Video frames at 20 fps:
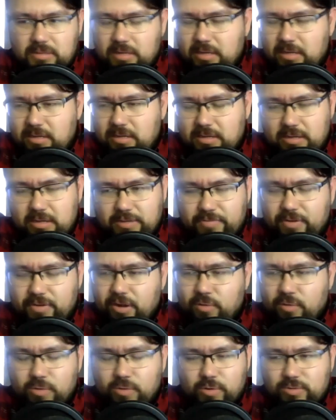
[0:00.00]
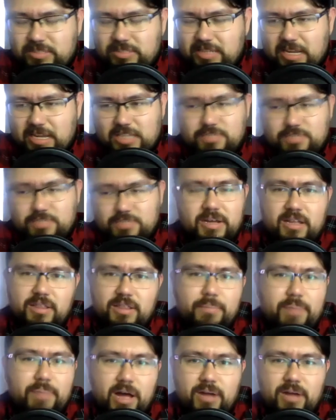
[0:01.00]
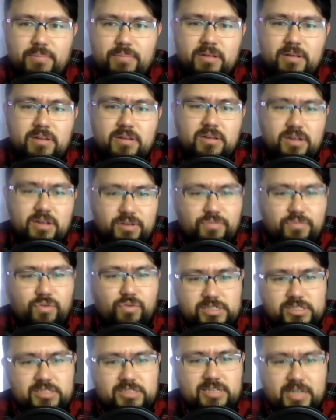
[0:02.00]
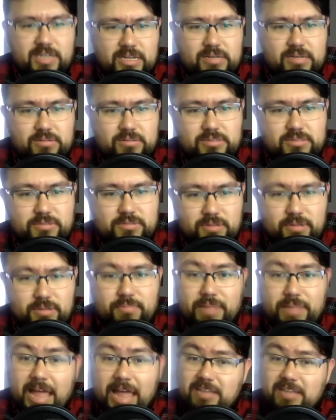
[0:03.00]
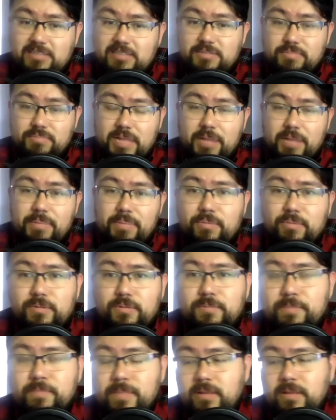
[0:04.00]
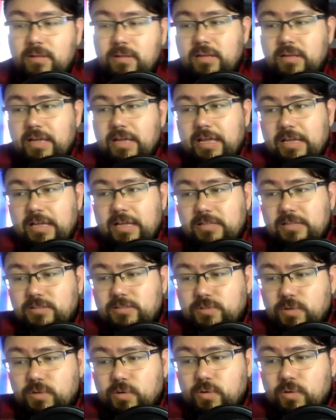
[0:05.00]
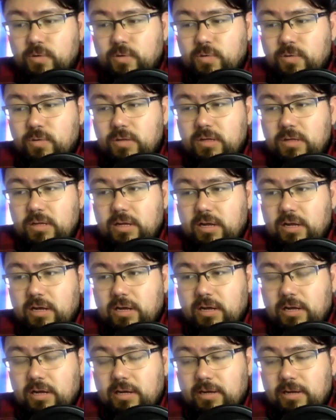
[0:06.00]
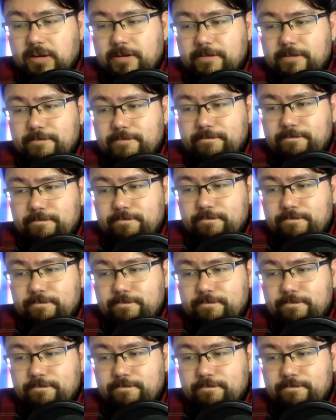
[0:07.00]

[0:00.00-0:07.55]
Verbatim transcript: I forgot what was next, but on the bottom, unfortunately, it was uh, blacks, black people, and so, um,